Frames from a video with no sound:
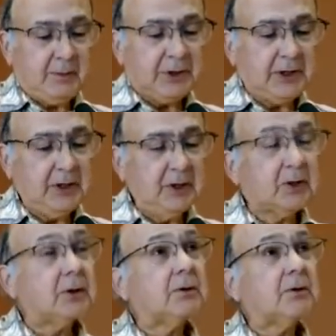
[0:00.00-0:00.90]
But
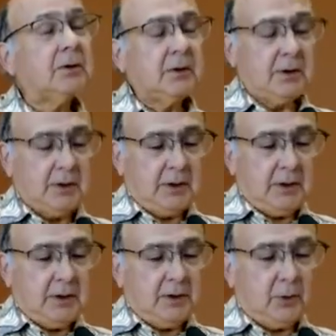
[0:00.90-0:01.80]
here,
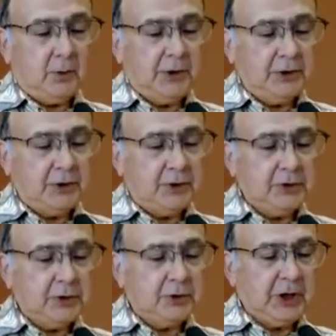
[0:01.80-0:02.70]
the wilderness
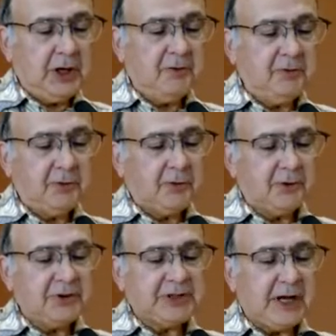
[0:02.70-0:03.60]
you came
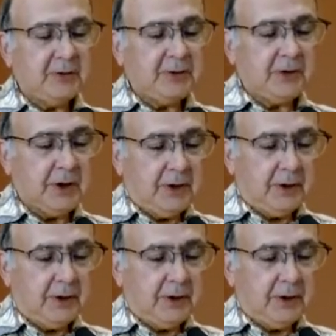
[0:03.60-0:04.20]
for is out there.